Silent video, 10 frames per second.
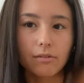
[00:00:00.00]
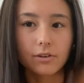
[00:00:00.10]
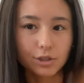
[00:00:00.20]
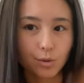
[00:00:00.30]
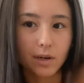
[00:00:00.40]
for
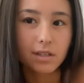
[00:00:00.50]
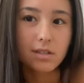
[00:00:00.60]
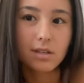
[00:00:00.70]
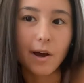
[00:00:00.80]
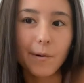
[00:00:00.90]
shorts.
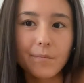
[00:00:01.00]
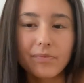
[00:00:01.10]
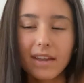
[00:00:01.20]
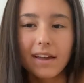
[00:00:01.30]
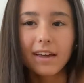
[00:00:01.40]
So
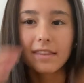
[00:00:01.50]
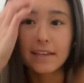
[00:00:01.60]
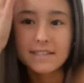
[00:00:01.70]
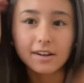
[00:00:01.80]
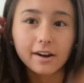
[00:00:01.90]

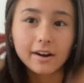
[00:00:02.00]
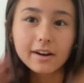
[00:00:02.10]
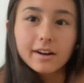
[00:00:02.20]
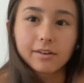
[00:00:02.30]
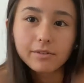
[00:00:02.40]
these
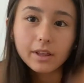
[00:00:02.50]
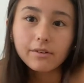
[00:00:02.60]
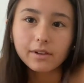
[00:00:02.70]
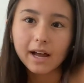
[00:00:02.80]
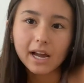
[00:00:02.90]
are really
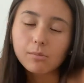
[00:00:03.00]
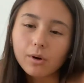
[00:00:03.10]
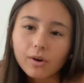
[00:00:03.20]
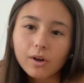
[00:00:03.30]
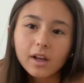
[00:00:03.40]

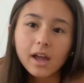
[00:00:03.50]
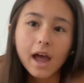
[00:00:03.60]
reliable.